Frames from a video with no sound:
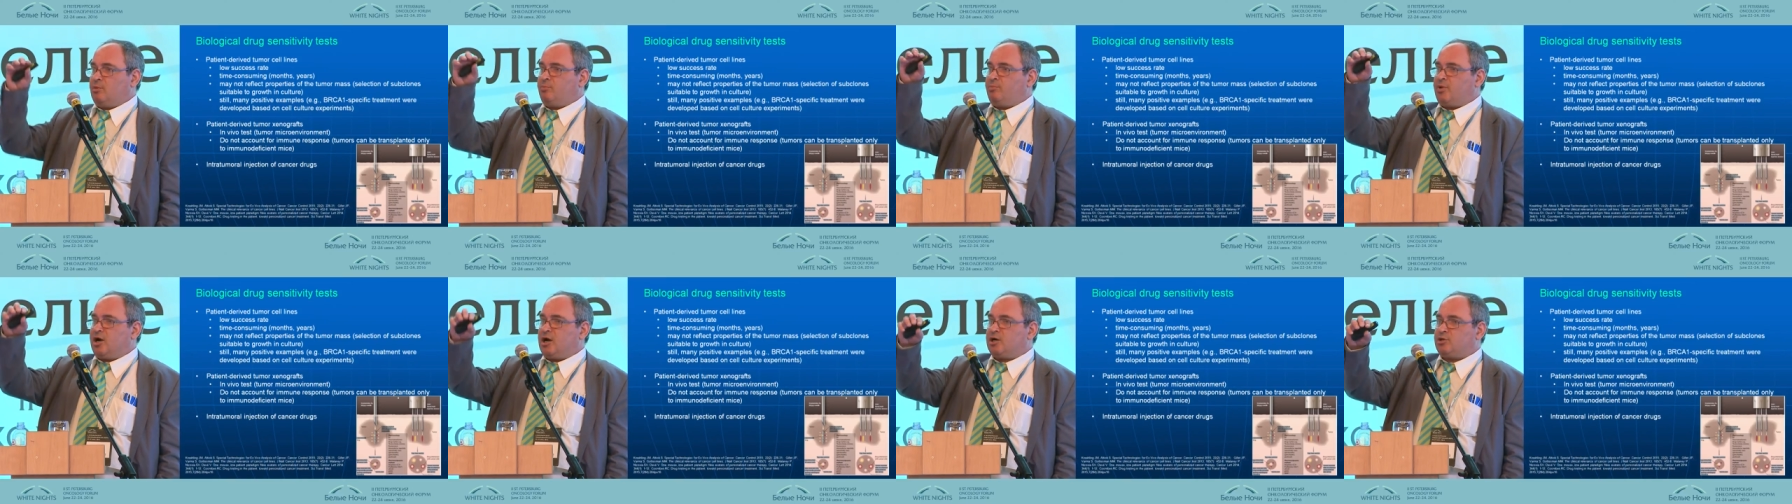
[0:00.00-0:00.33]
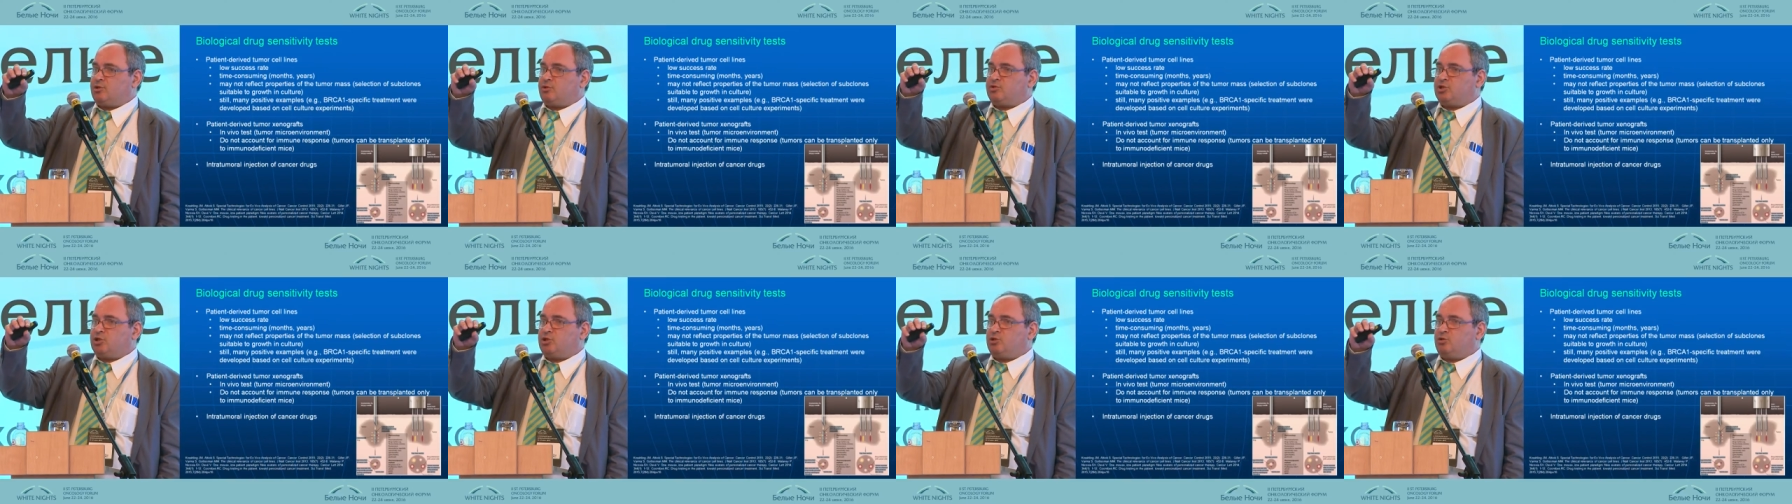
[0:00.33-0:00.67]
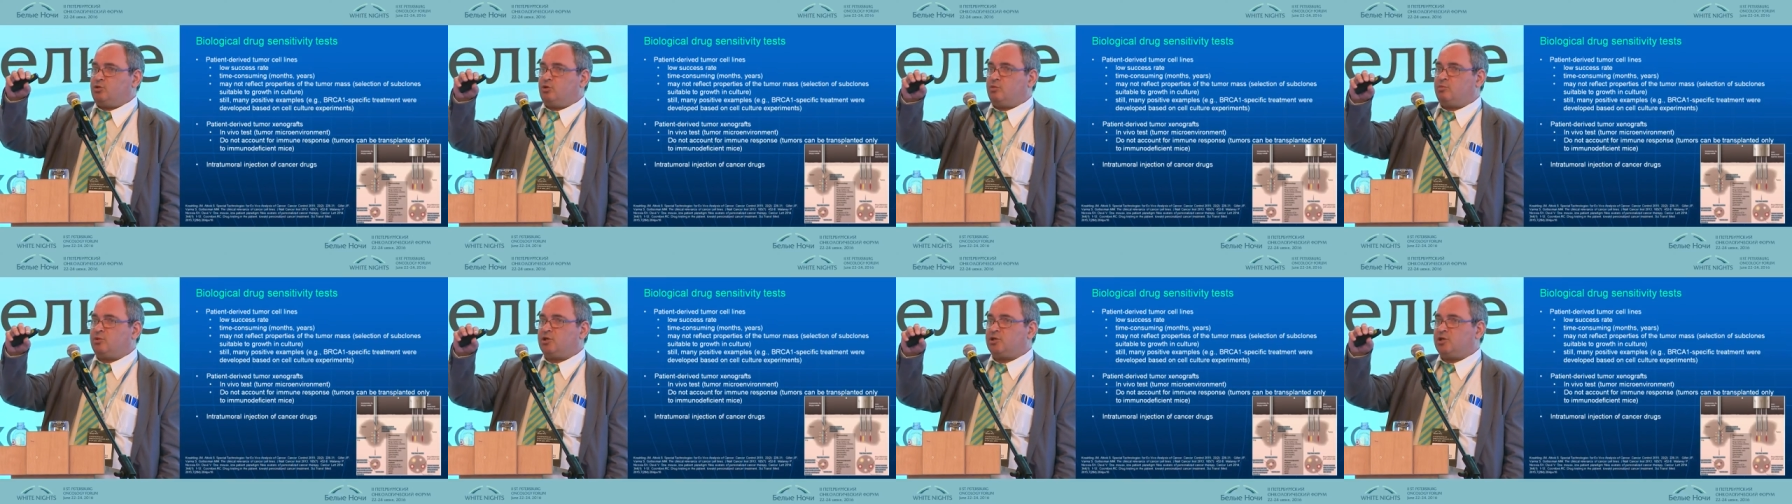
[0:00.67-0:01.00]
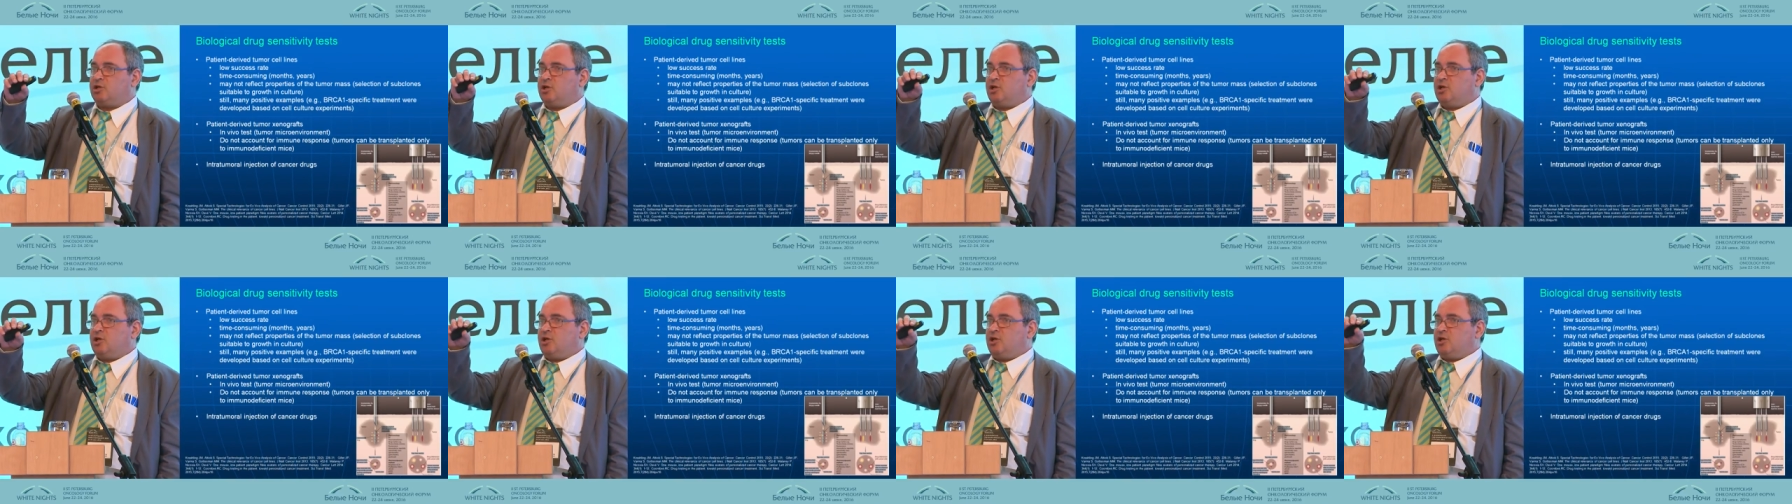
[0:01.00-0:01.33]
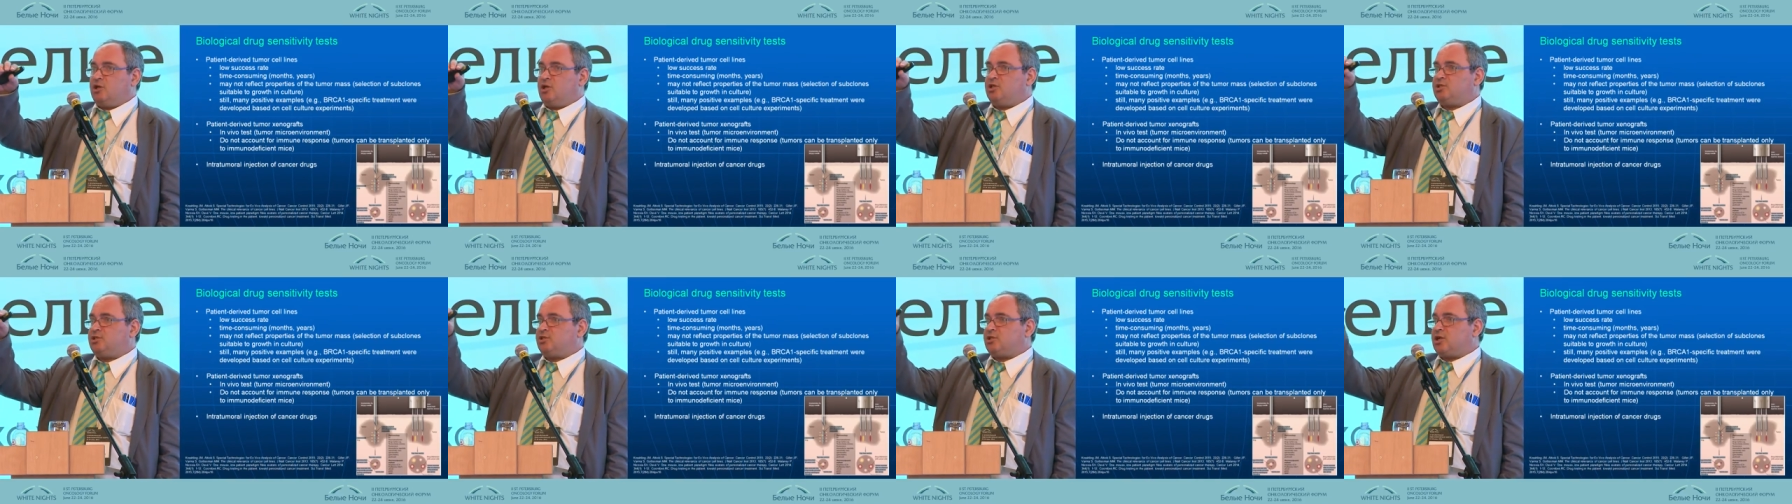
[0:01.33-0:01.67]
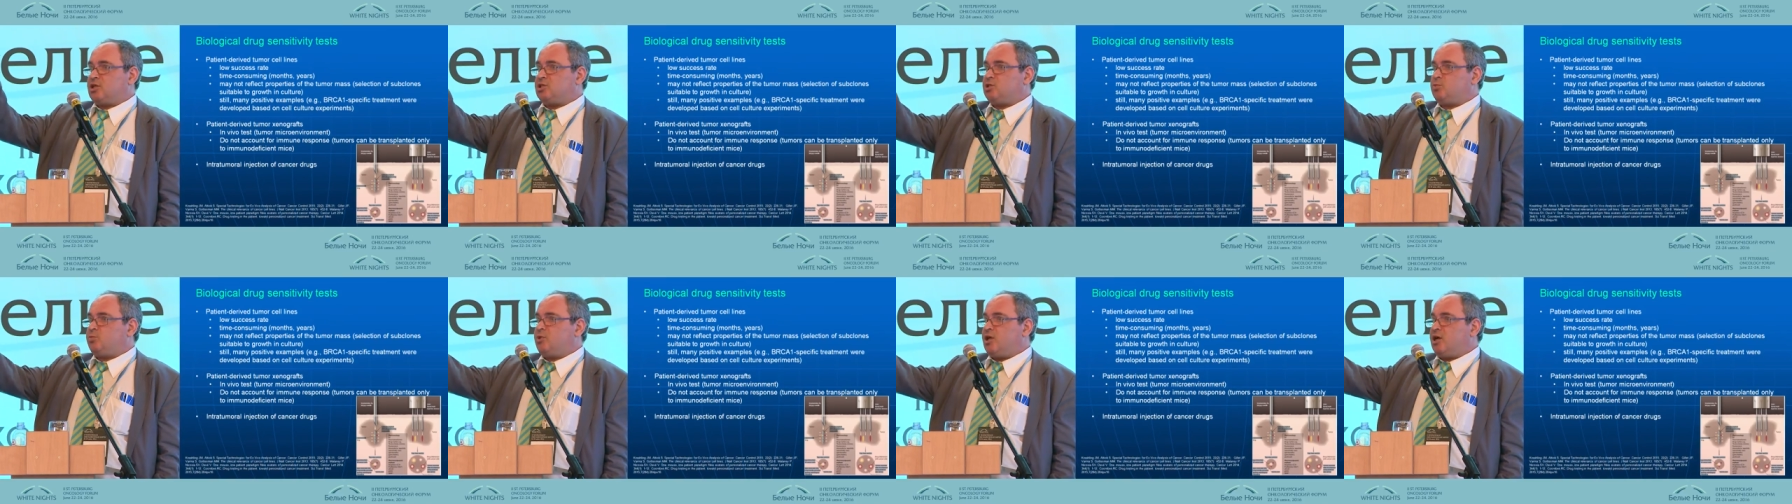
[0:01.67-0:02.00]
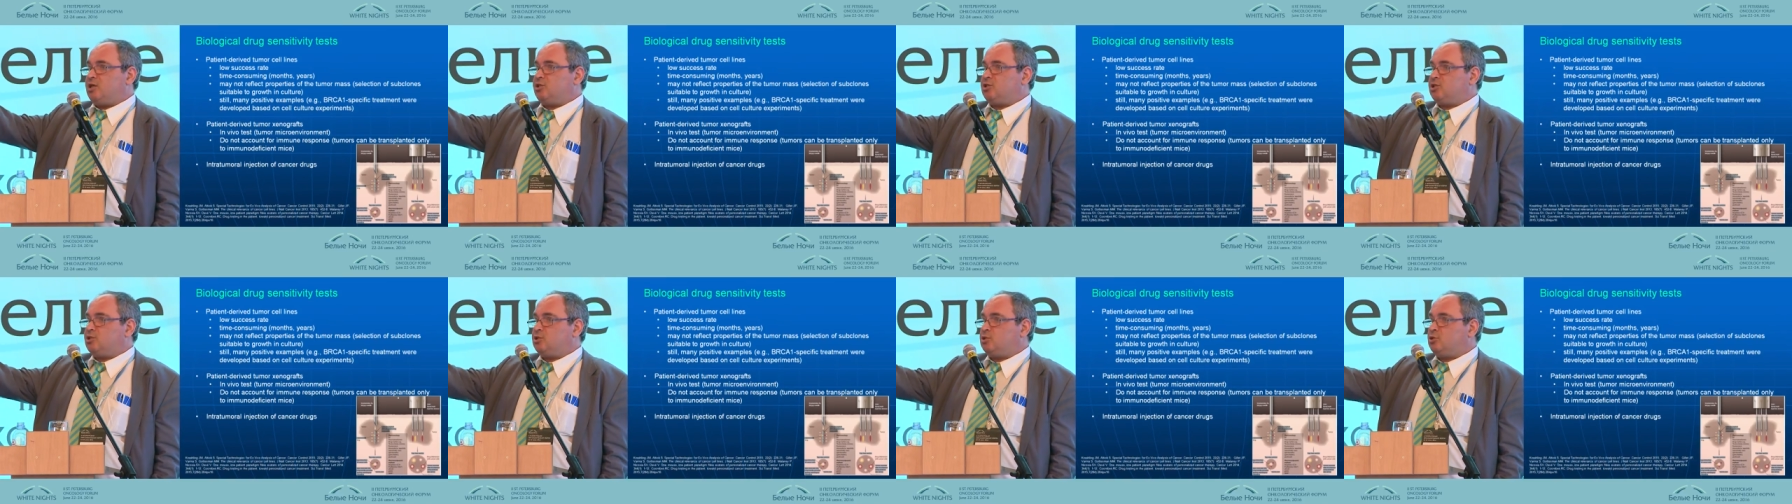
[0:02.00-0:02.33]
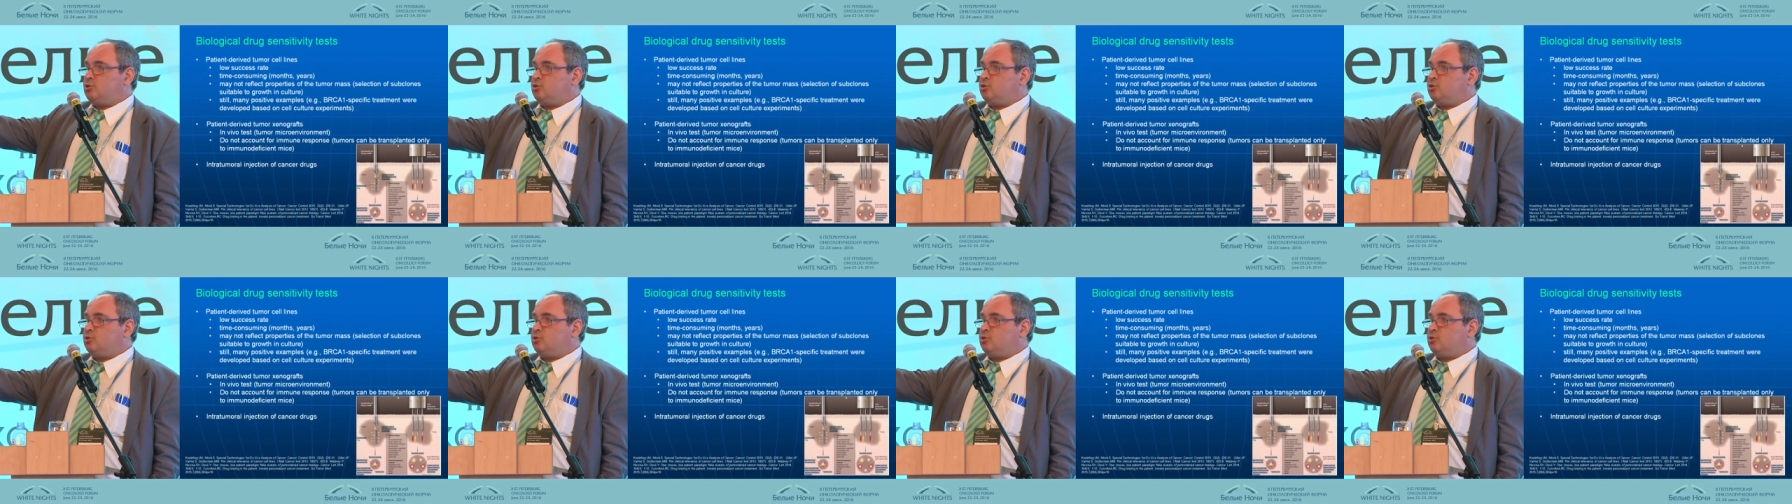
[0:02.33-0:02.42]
Part of the tumor is transplanted